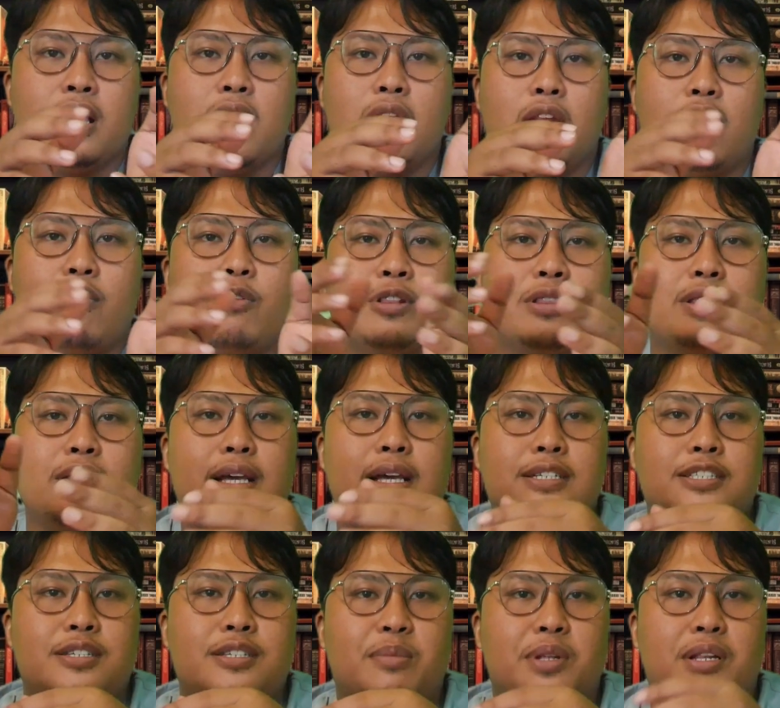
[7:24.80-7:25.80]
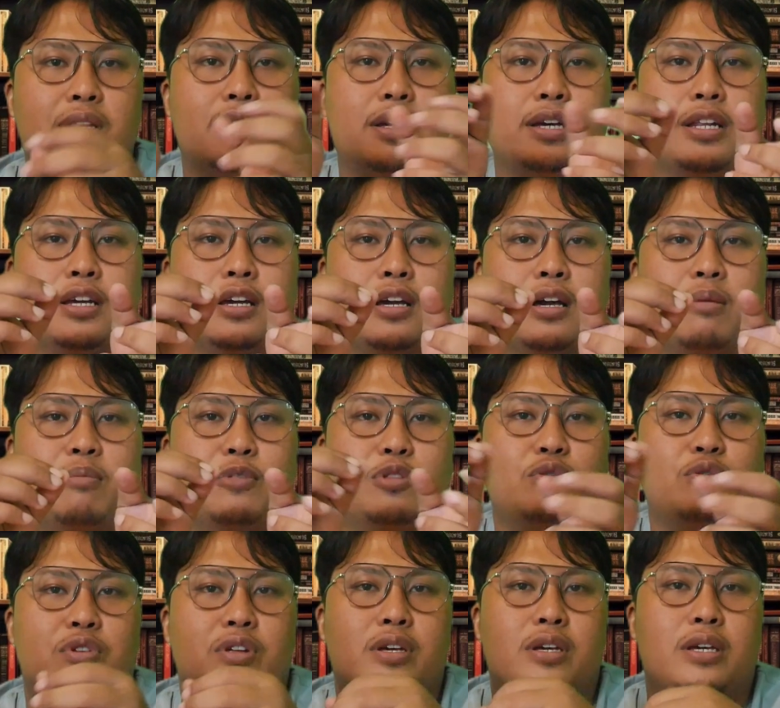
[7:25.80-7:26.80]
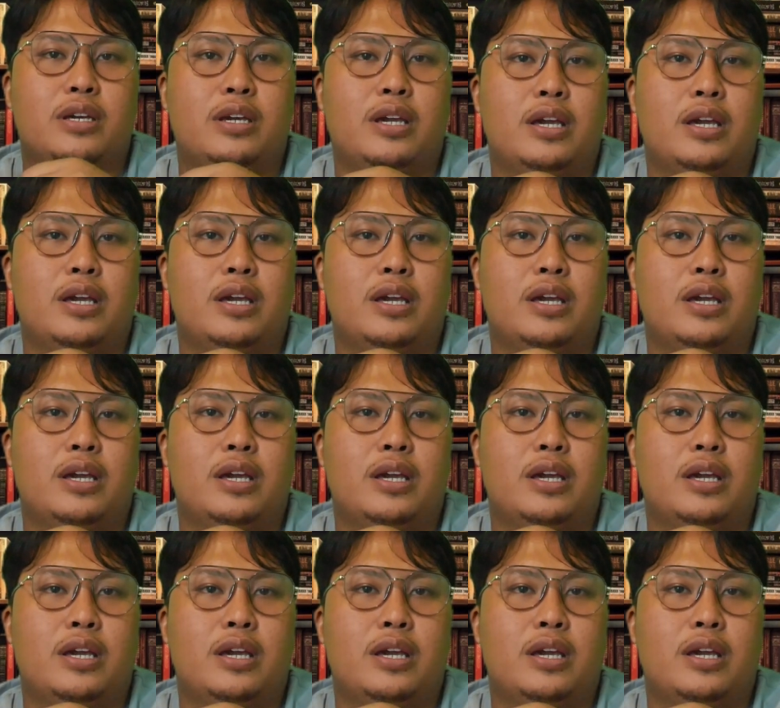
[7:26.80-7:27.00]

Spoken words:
lower taxable income today